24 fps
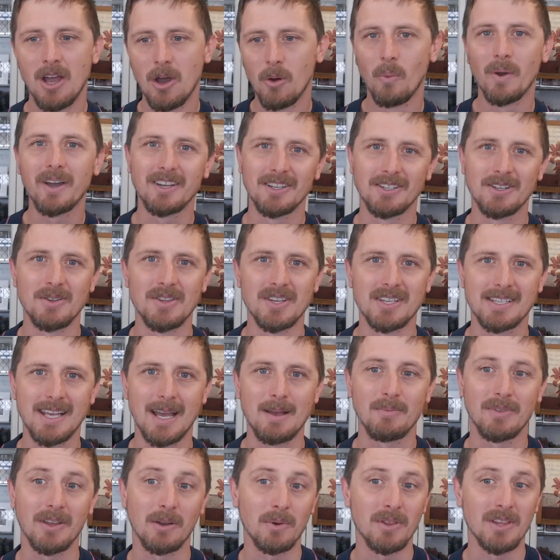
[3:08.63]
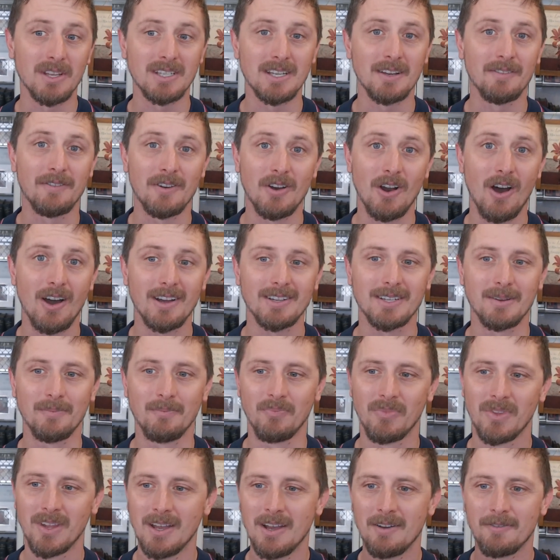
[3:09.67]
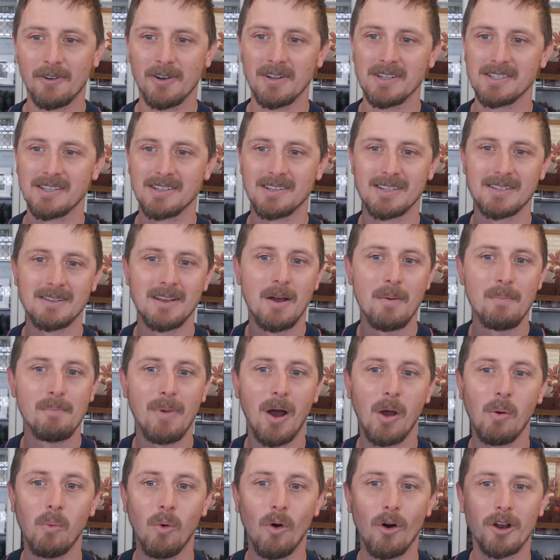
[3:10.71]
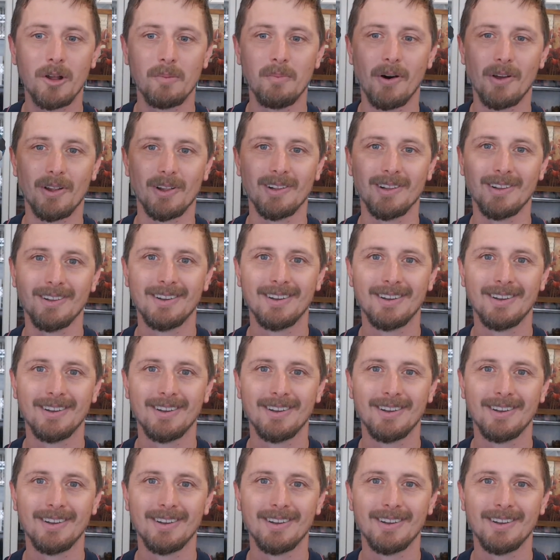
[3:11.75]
We could do the same thing with a different item. For instance, my water bottle.